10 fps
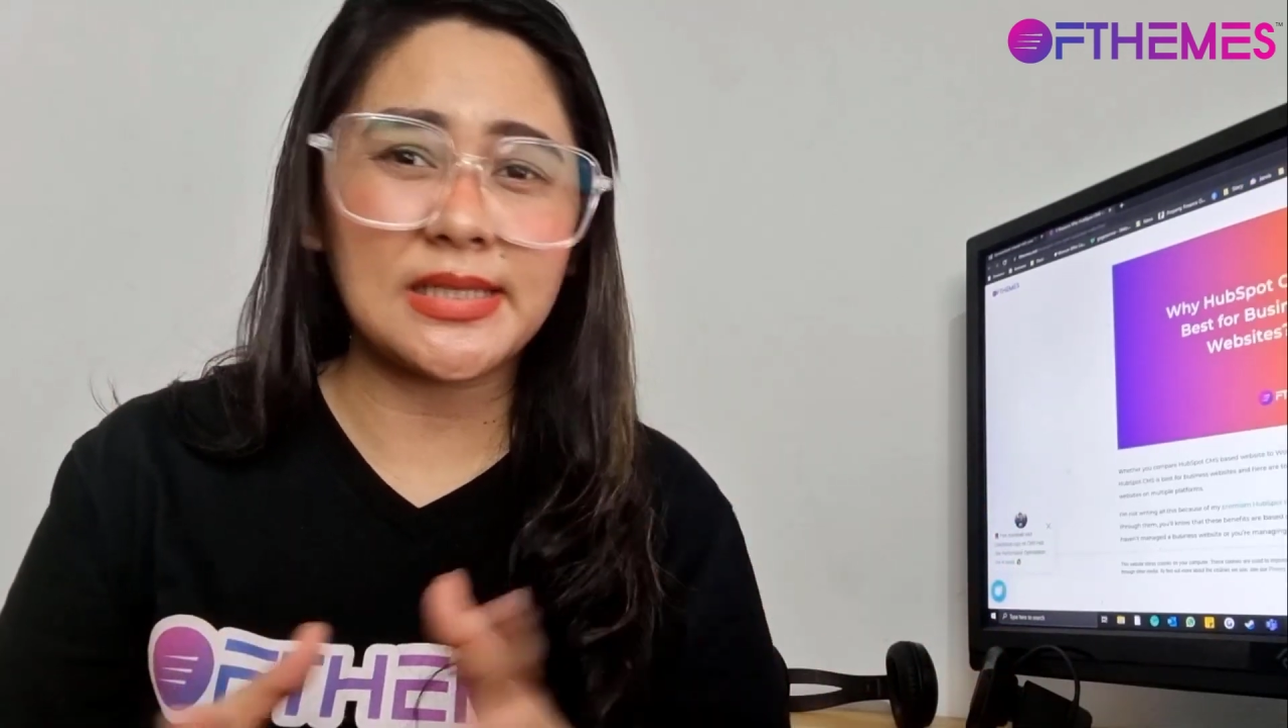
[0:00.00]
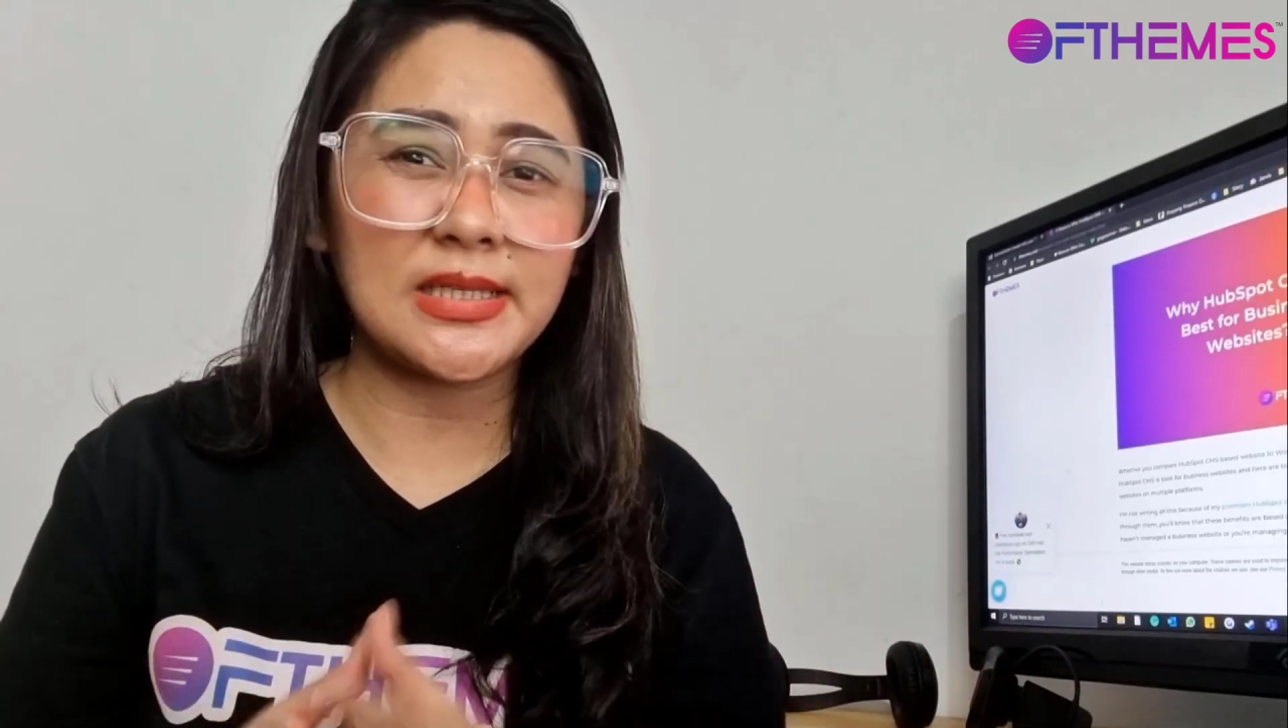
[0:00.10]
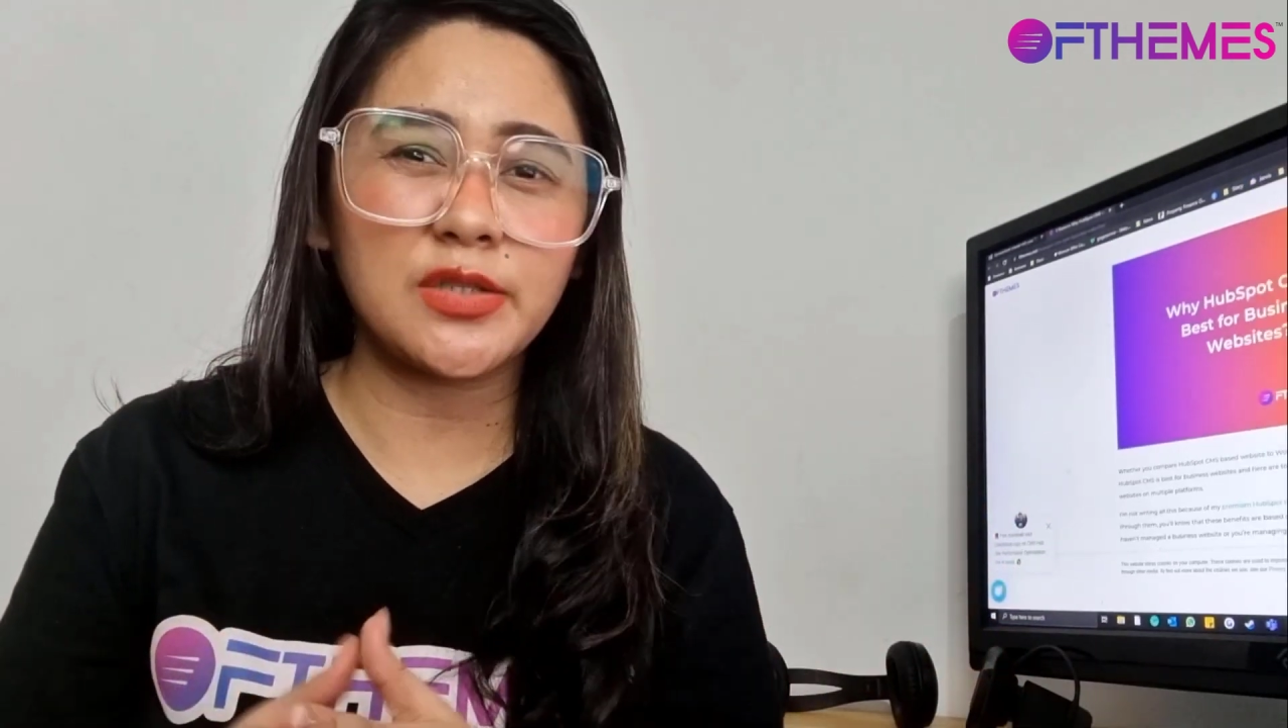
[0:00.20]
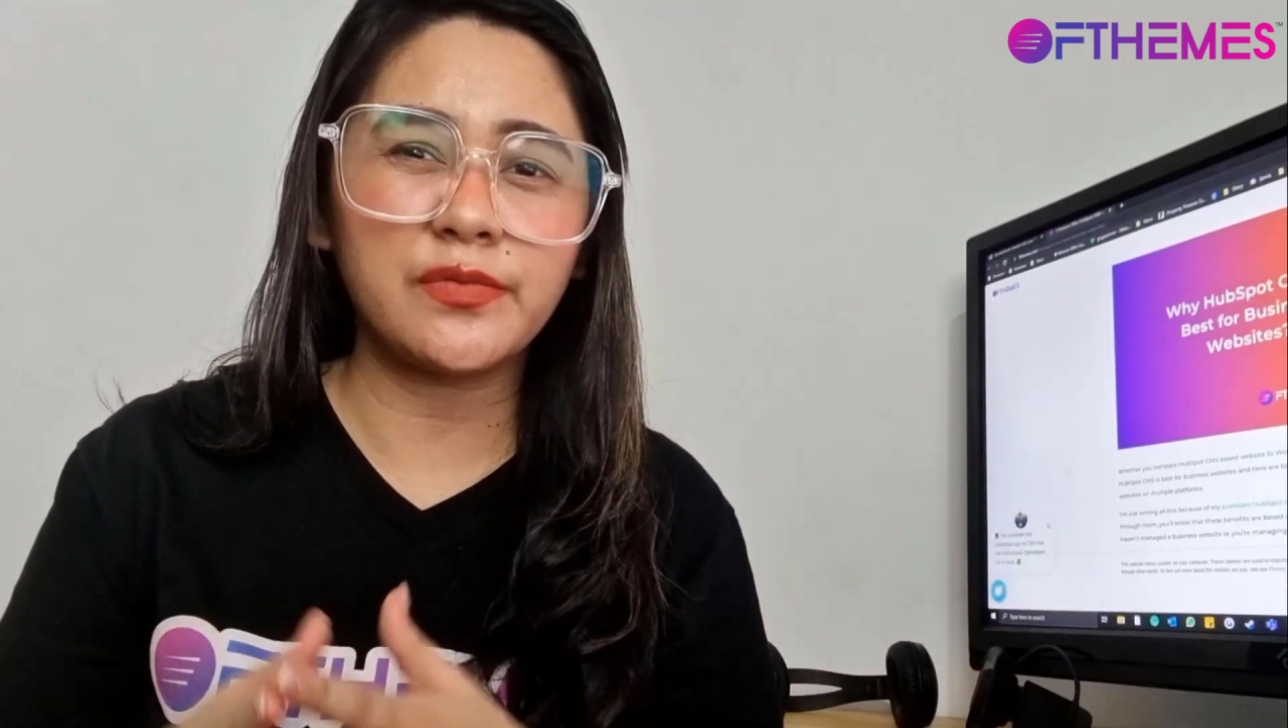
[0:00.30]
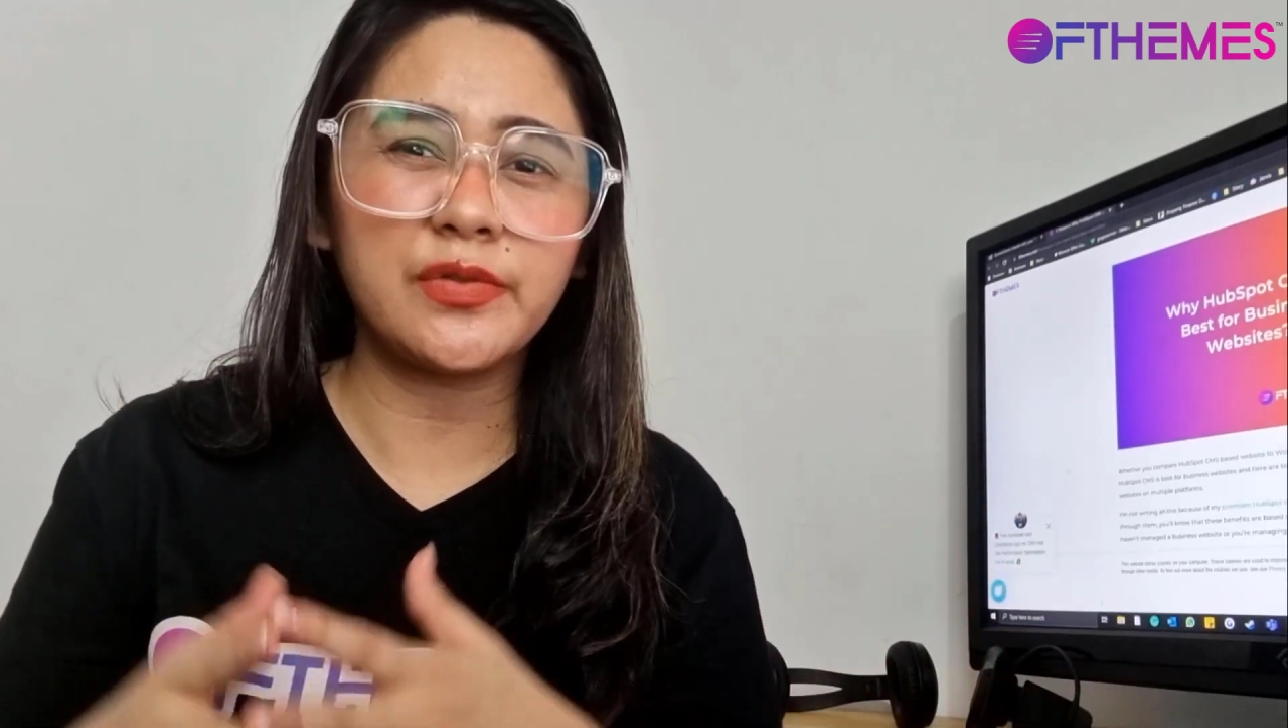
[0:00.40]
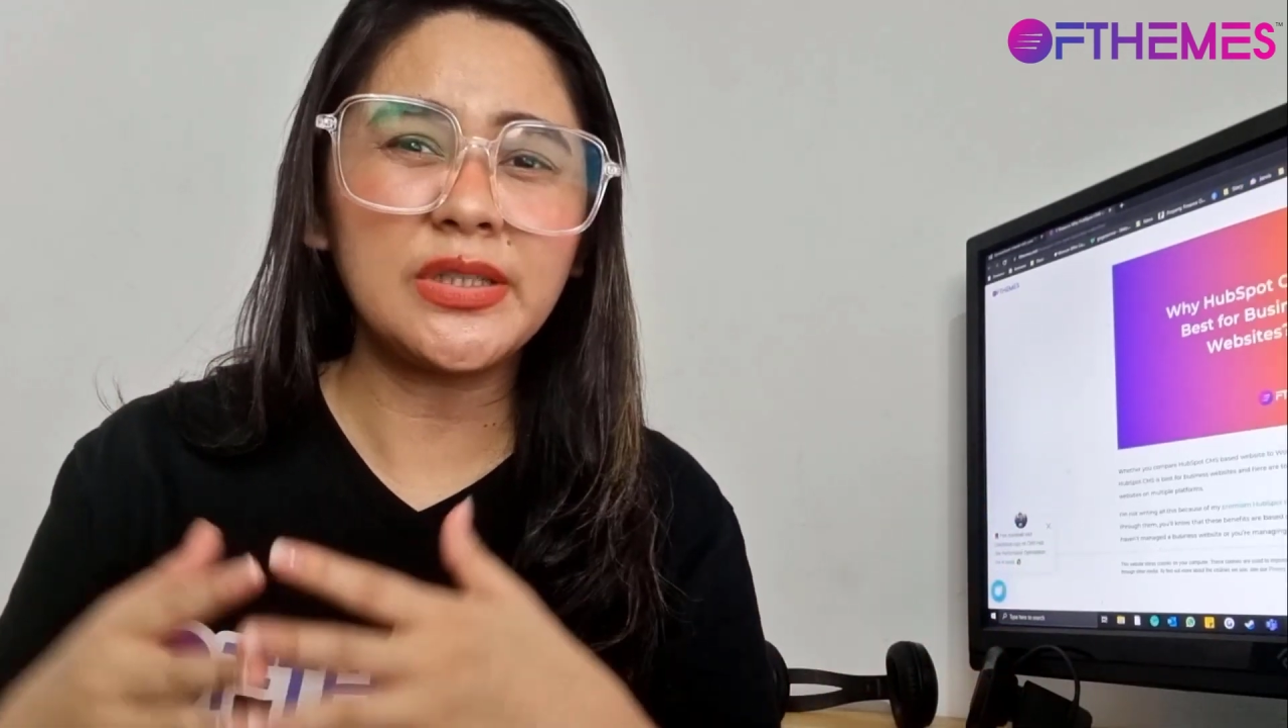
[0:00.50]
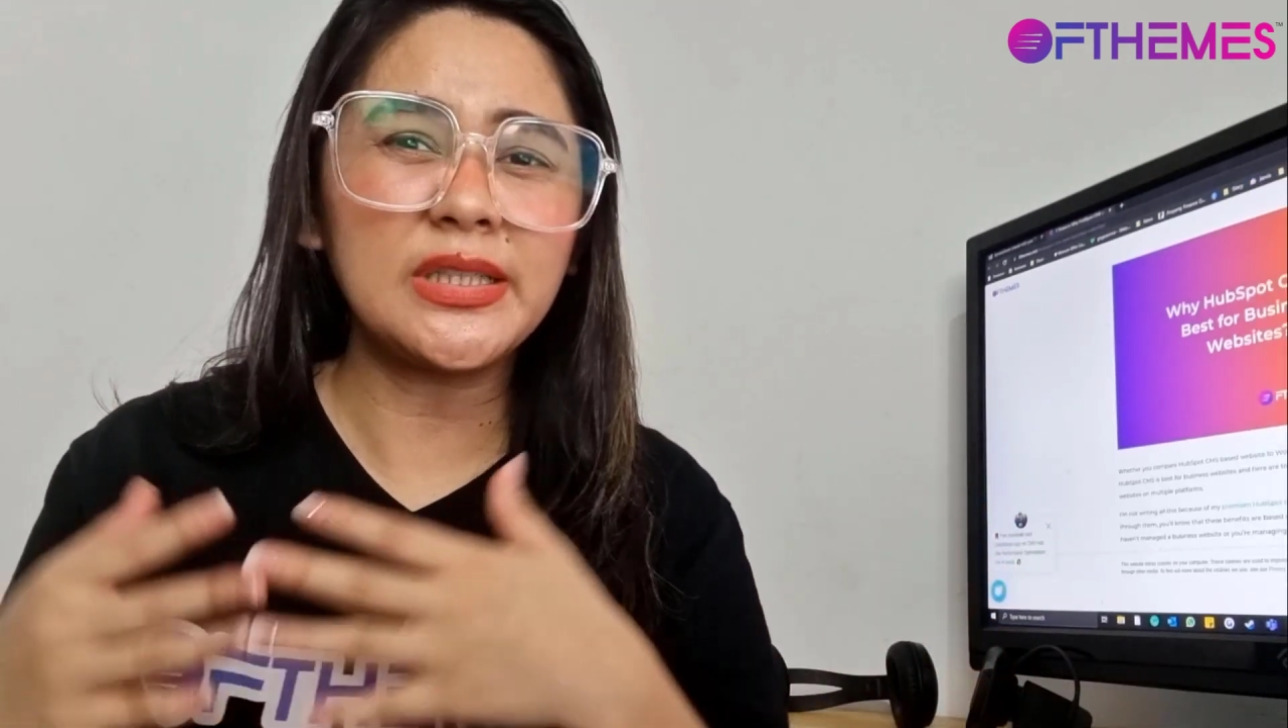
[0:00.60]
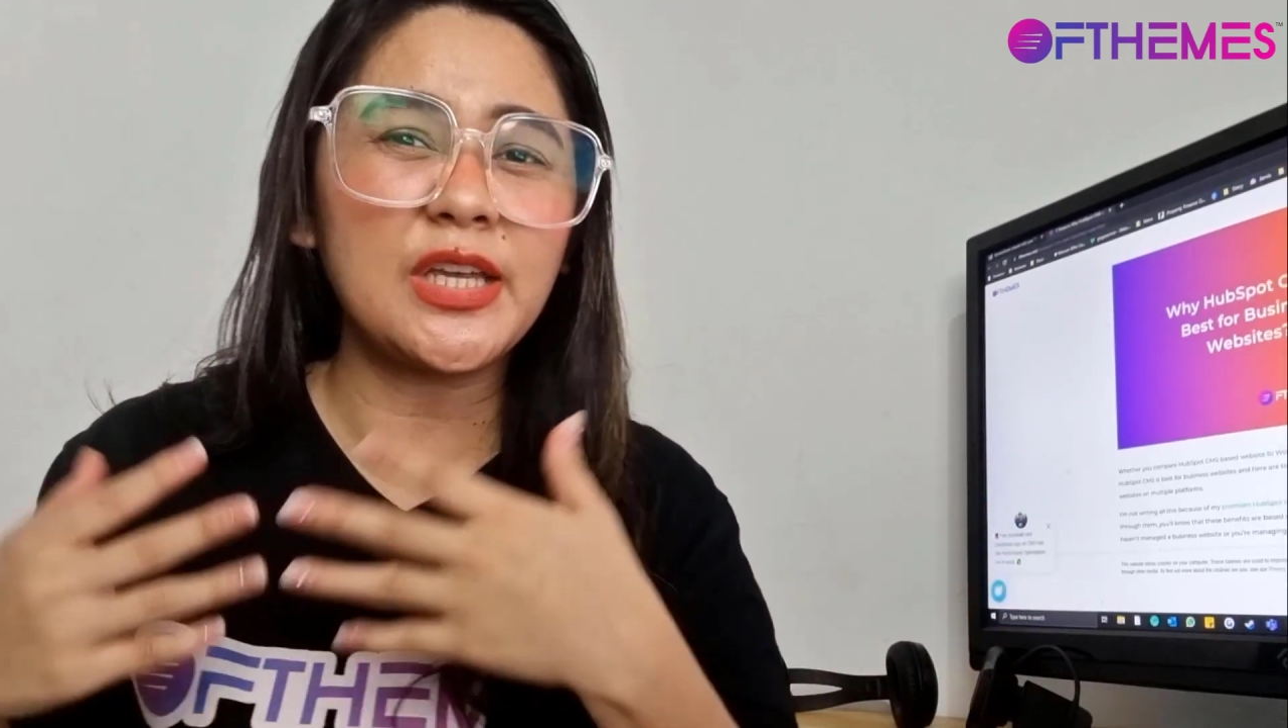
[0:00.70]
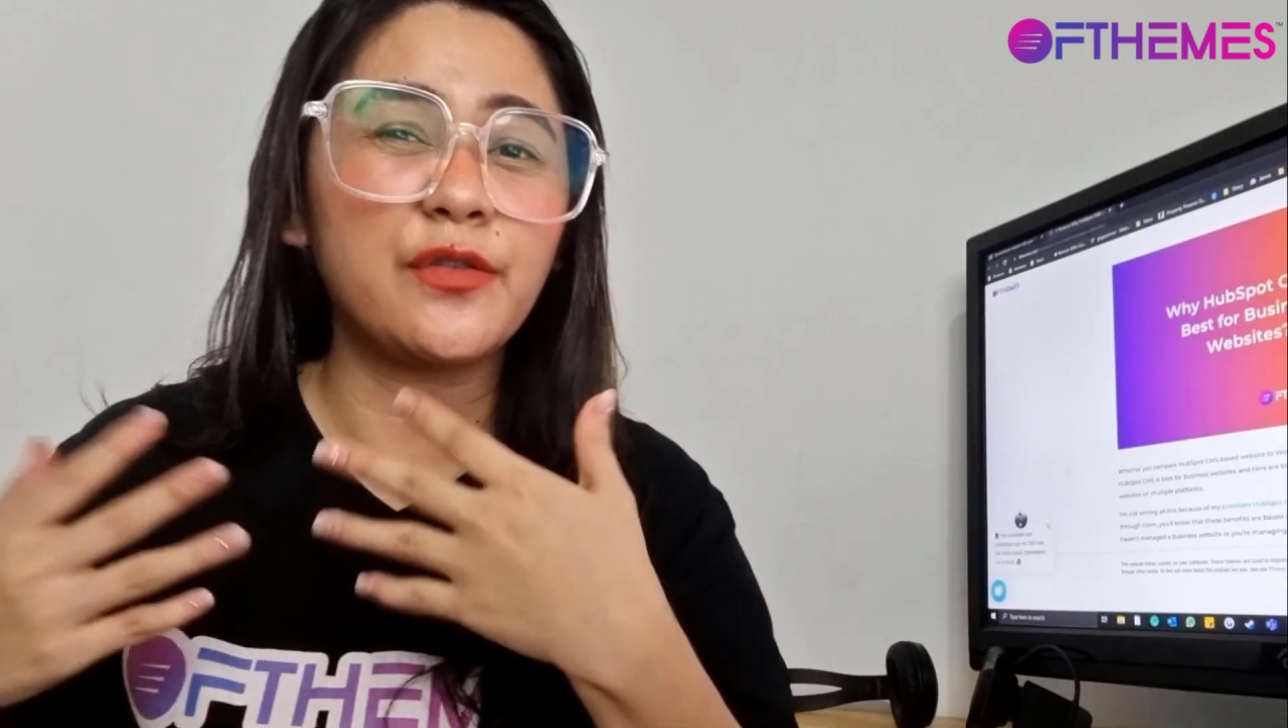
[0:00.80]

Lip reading: is really